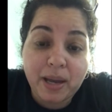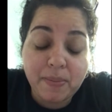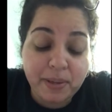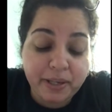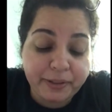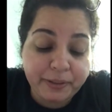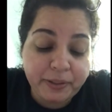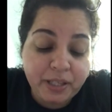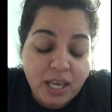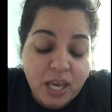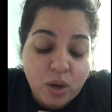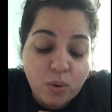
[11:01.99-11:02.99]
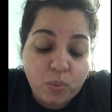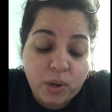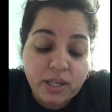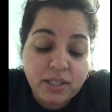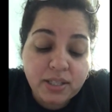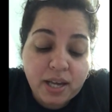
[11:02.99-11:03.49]
my pill.
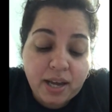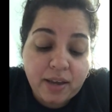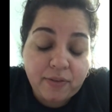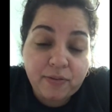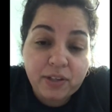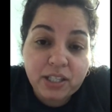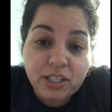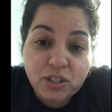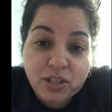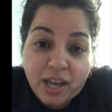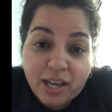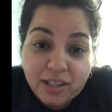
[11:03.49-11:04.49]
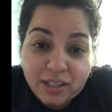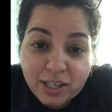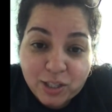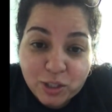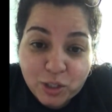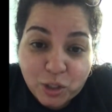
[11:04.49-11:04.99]
Once I finish that, then
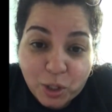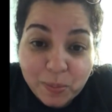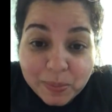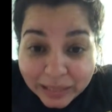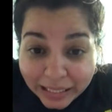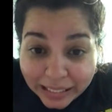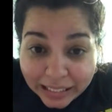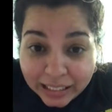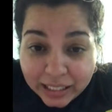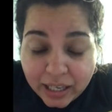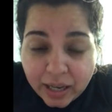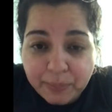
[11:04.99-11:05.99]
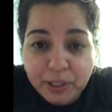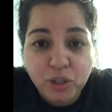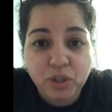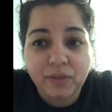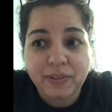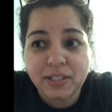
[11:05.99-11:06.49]
I should start bleeding. I'm not
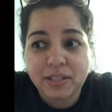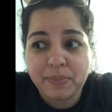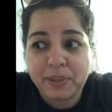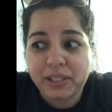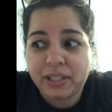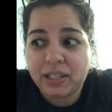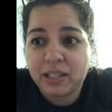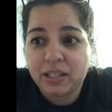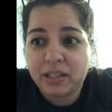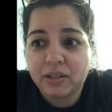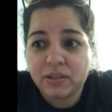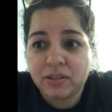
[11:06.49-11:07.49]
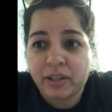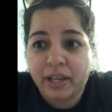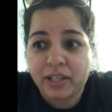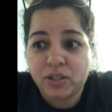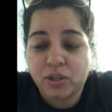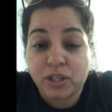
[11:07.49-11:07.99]
sure if it typically
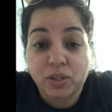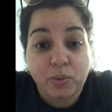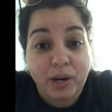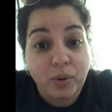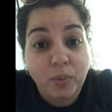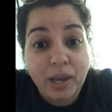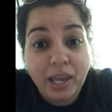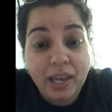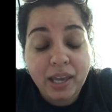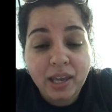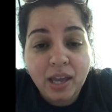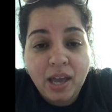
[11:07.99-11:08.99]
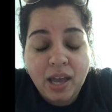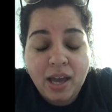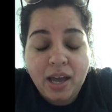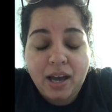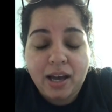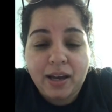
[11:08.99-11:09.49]
like starts right away.
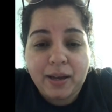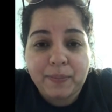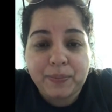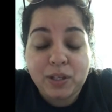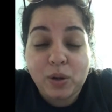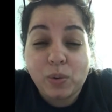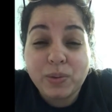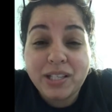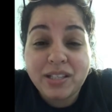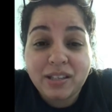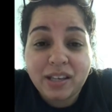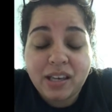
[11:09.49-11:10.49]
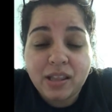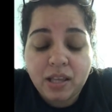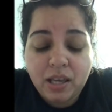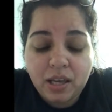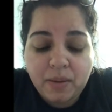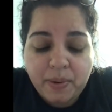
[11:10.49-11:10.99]
The only sucky
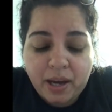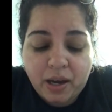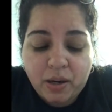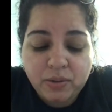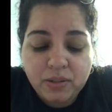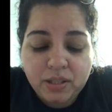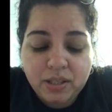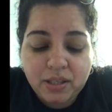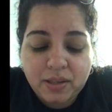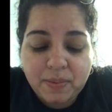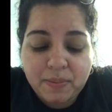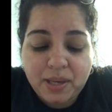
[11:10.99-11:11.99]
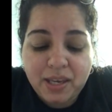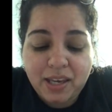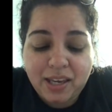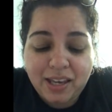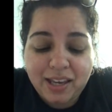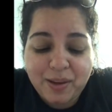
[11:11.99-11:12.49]
thing about
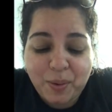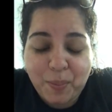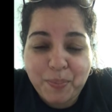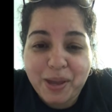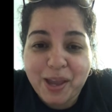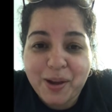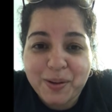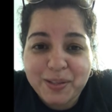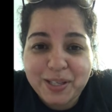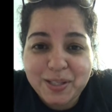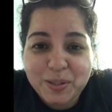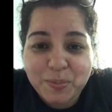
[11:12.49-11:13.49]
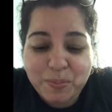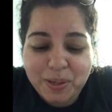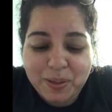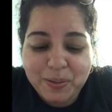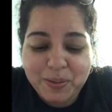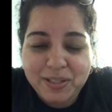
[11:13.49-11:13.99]
me being on these
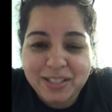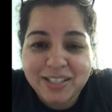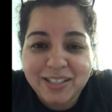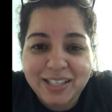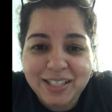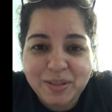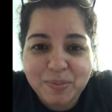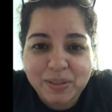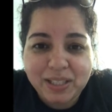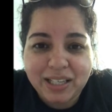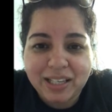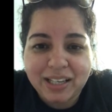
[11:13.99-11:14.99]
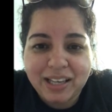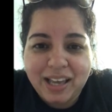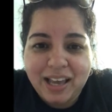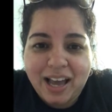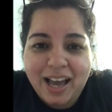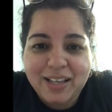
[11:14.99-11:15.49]
pills and starting to bleed,
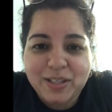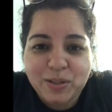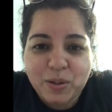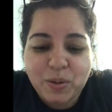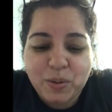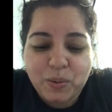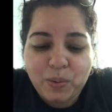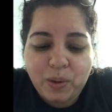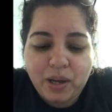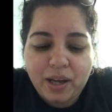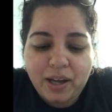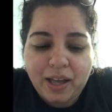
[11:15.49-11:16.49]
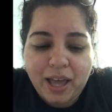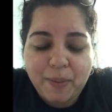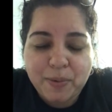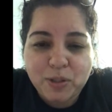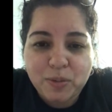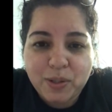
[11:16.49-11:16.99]
I so
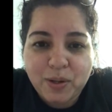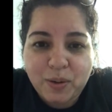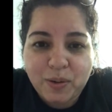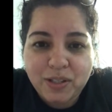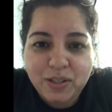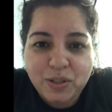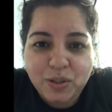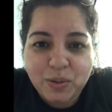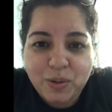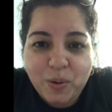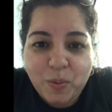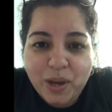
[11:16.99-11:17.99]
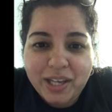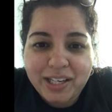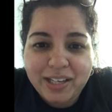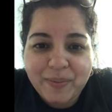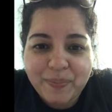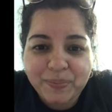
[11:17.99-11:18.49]
happen to be going to a
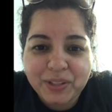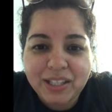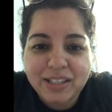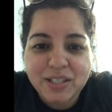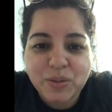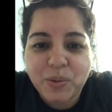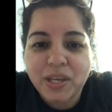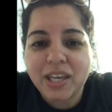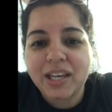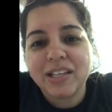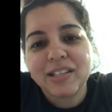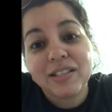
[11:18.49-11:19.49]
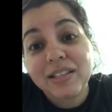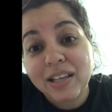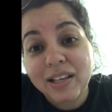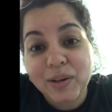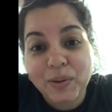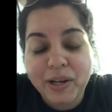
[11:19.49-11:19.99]
wedding this weekend
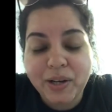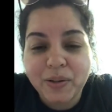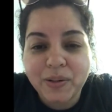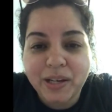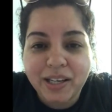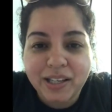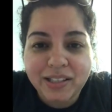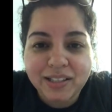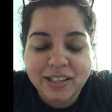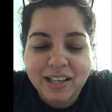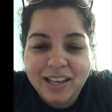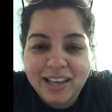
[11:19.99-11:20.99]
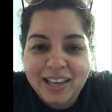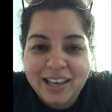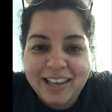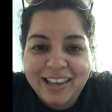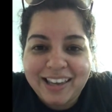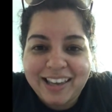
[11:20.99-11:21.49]
in Laredo, and
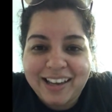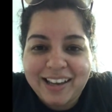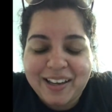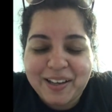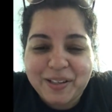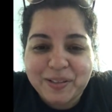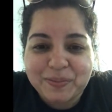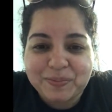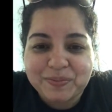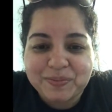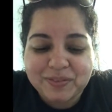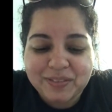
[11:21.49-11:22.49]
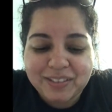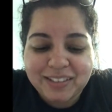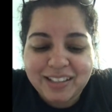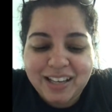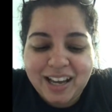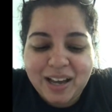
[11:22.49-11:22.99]
I'm
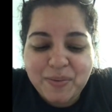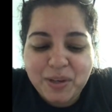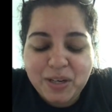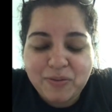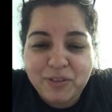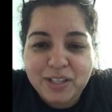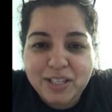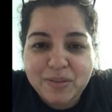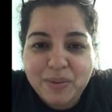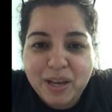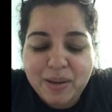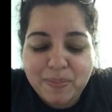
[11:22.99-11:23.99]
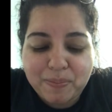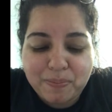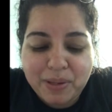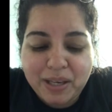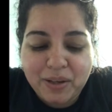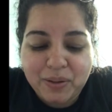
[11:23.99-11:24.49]
gonna finish my
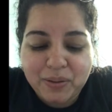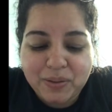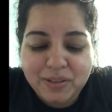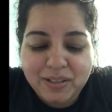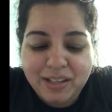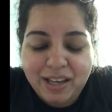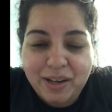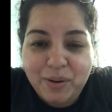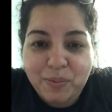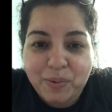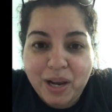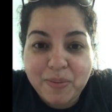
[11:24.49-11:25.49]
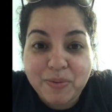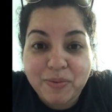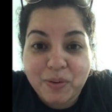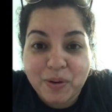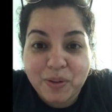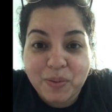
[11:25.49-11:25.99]
pills like right
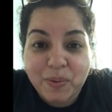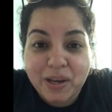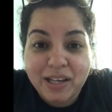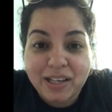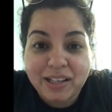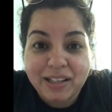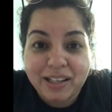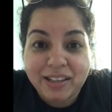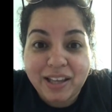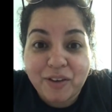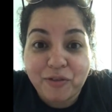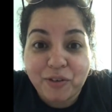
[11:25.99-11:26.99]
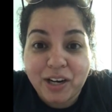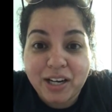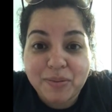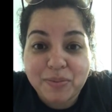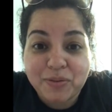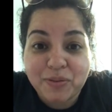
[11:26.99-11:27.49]
before the wedding, like that
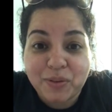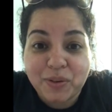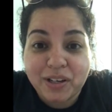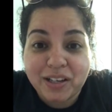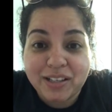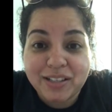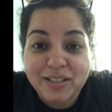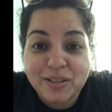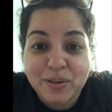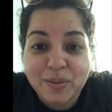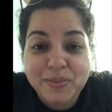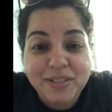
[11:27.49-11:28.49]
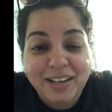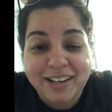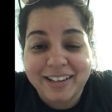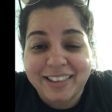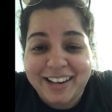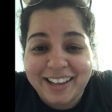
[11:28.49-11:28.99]
Friday before, so I'm
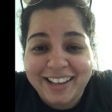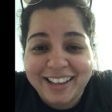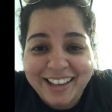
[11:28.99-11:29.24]
scared that